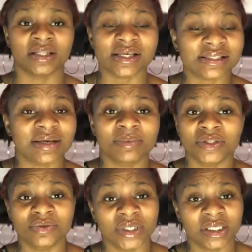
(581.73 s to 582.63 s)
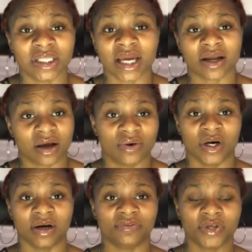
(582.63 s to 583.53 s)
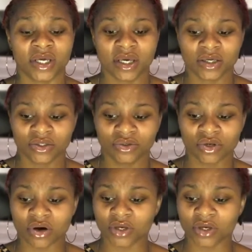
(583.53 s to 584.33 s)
That's something you need to let go of, you know.